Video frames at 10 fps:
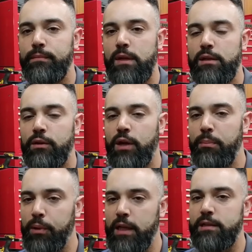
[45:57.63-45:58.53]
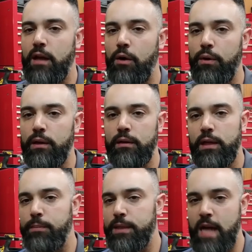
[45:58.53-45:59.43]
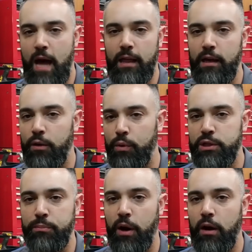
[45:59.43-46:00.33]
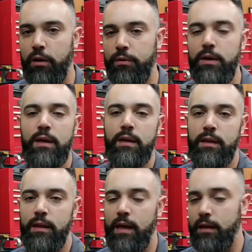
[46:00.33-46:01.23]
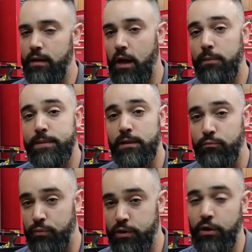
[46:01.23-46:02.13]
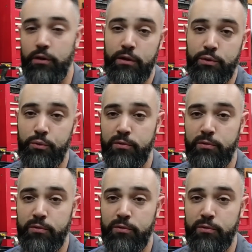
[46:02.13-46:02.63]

So keep a list going, keep a tally on what you borrow. It helps return the tools